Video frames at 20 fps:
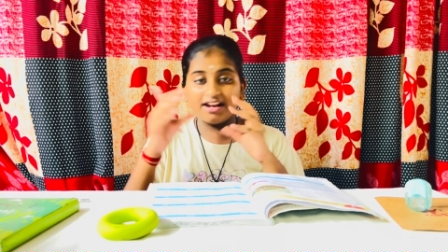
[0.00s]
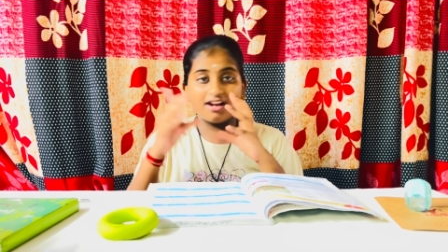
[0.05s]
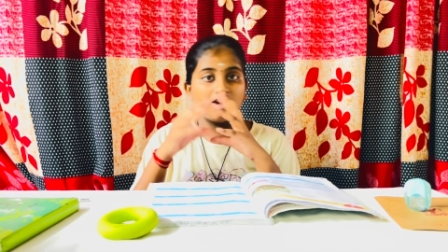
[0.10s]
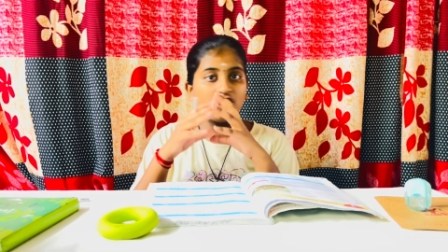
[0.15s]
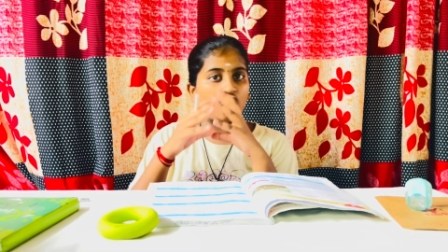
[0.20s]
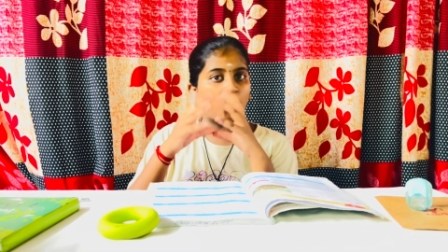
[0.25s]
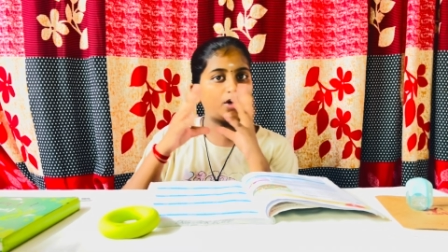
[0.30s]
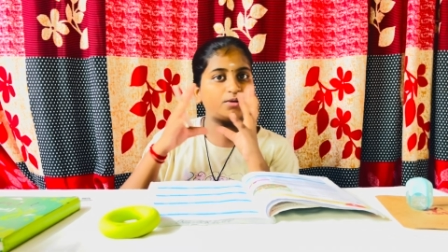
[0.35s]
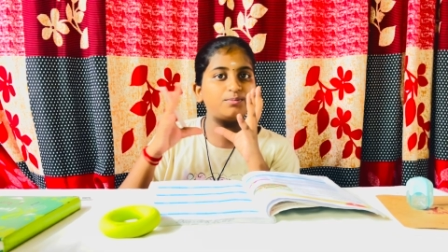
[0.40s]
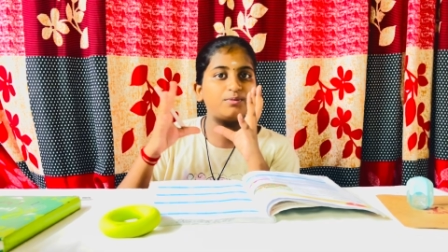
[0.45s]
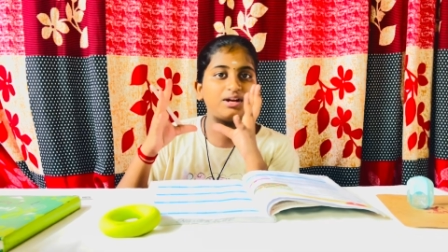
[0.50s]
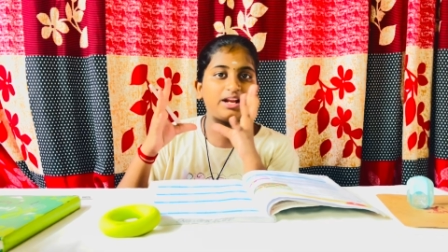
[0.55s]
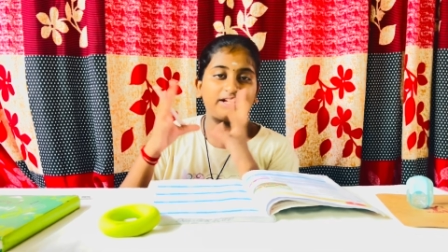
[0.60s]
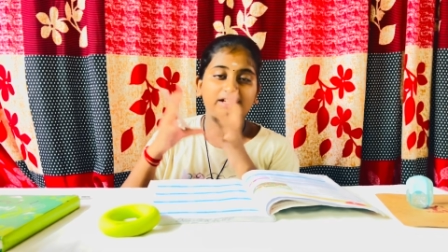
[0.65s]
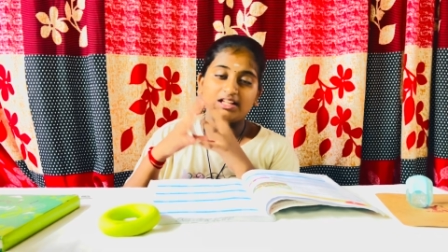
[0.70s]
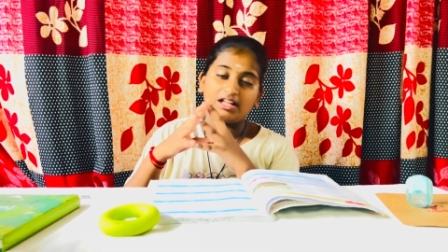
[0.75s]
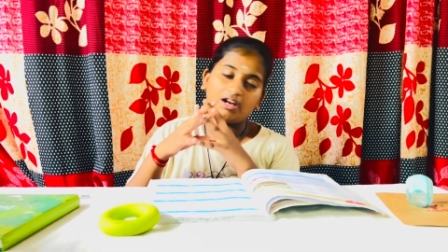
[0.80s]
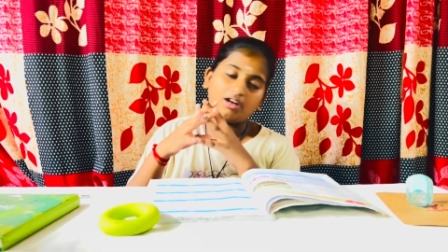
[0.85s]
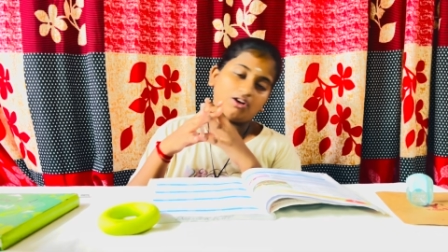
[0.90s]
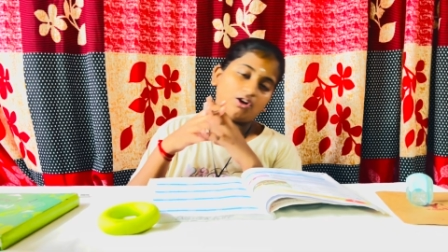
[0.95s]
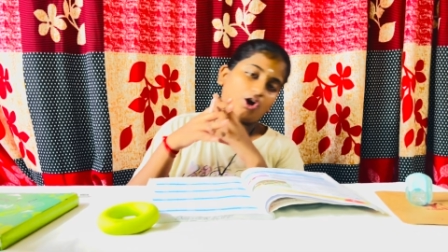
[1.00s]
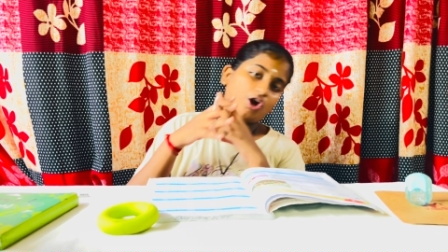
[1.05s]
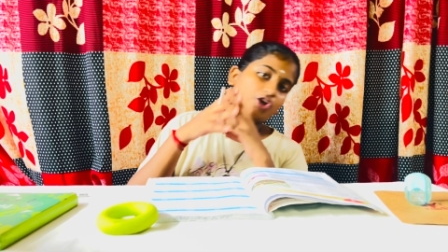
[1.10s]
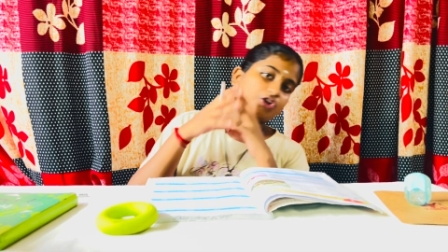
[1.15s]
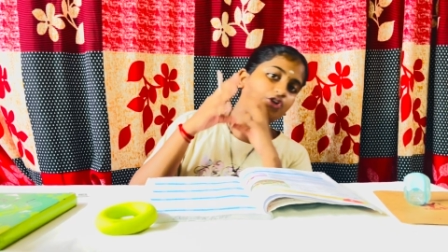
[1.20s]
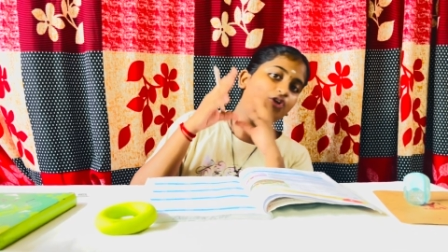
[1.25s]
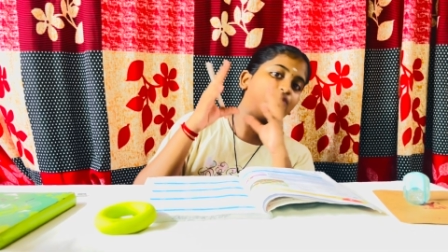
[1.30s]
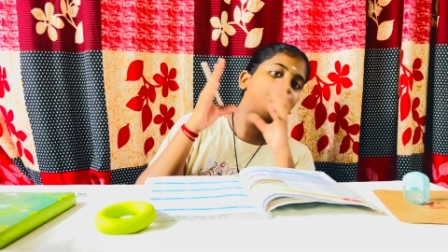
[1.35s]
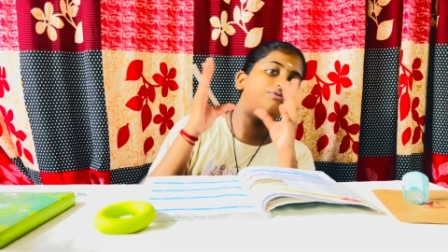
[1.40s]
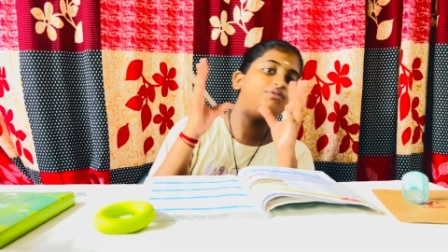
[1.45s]
a lot more, like there are a
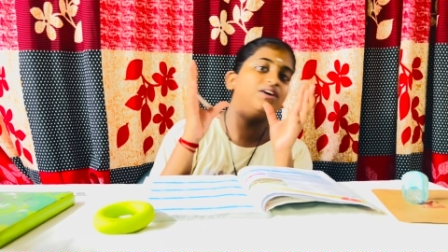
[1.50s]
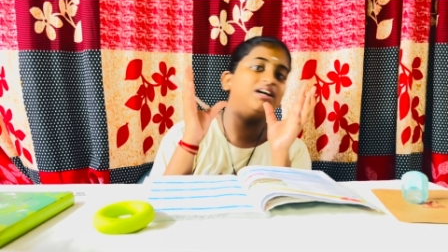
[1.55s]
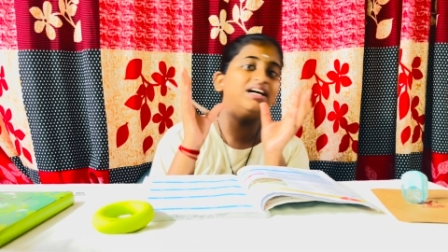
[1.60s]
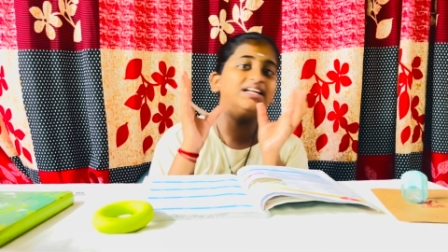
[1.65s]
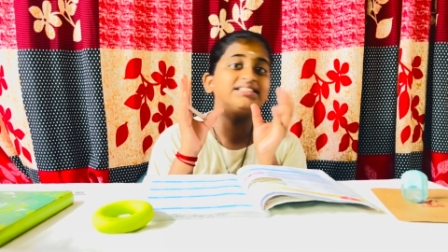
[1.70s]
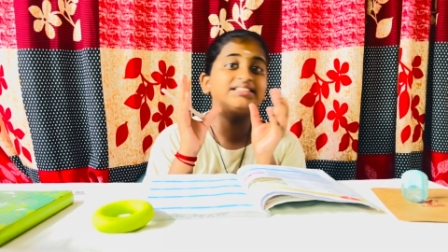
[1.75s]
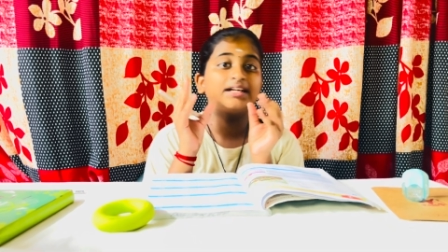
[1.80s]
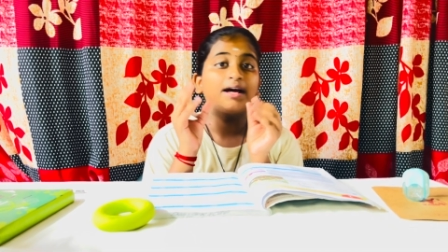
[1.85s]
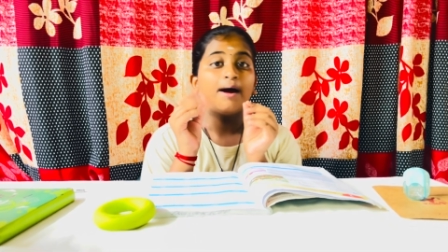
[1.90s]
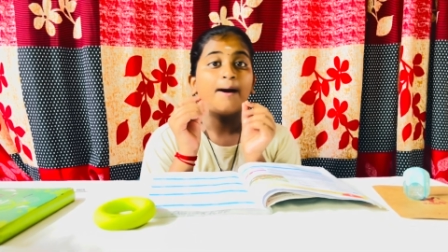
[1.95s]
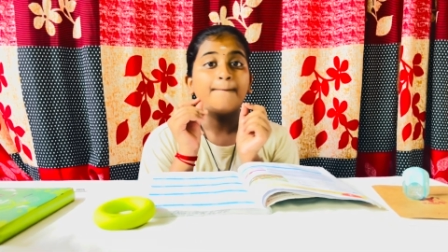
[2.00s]
lot of words,